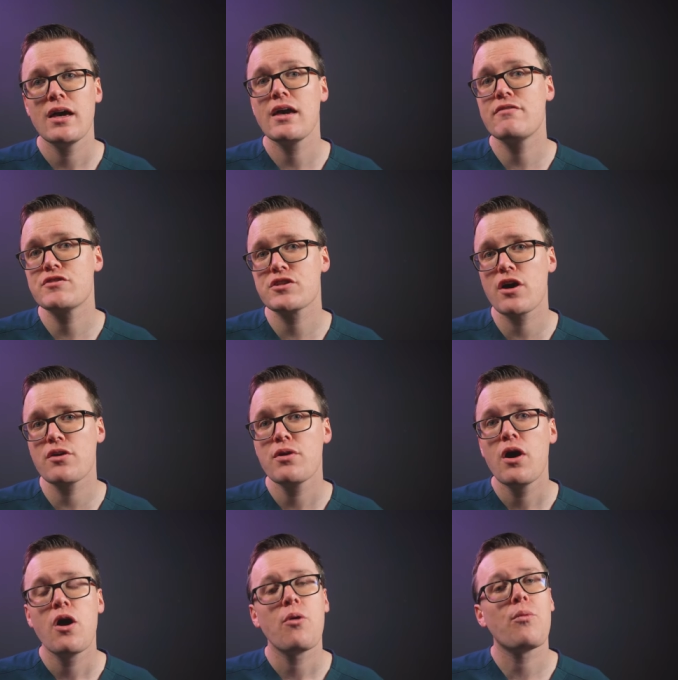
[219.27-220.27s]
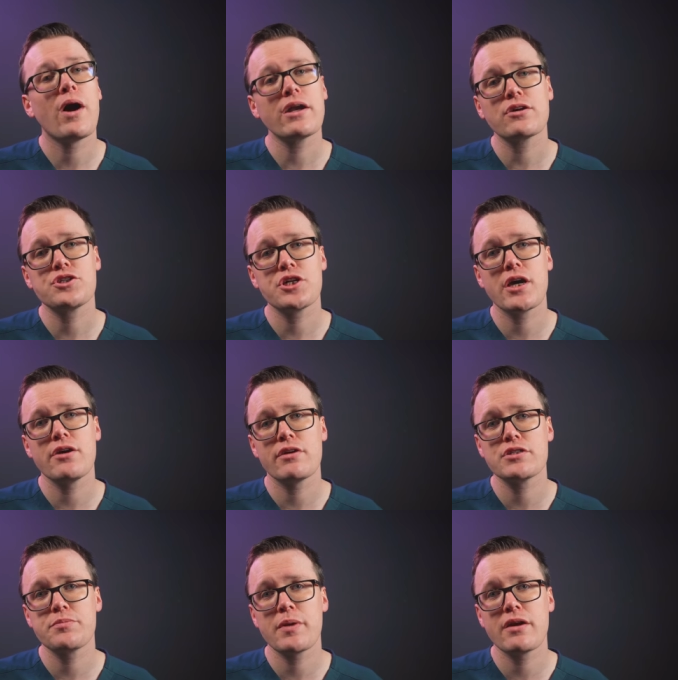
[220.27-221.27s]
If so, why not share your
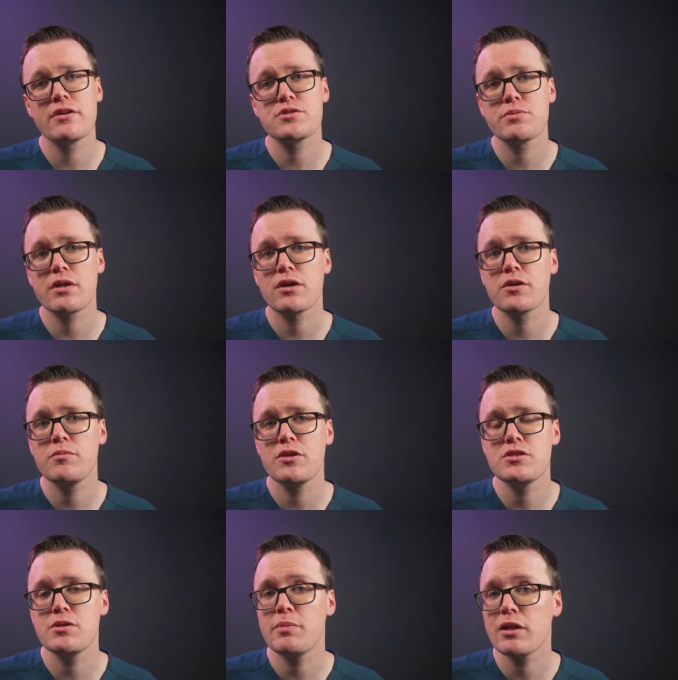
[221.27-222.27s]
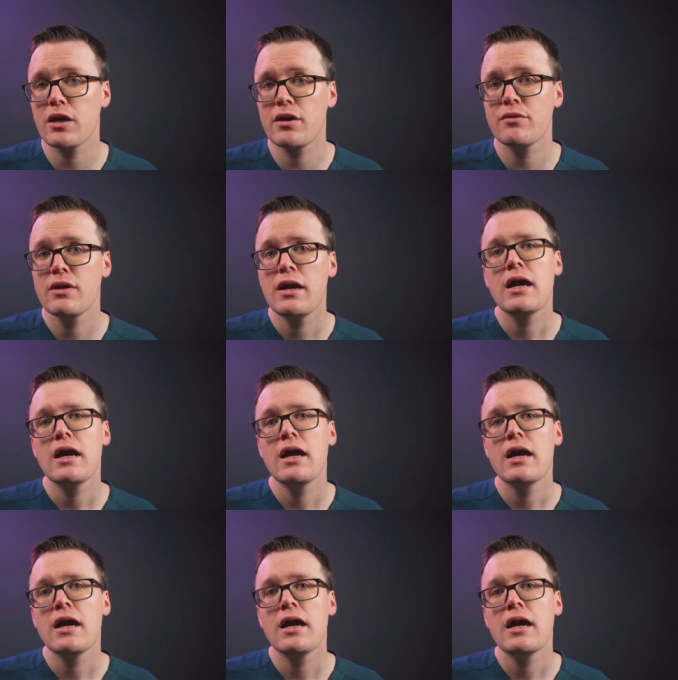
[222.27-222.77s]
experience with our community below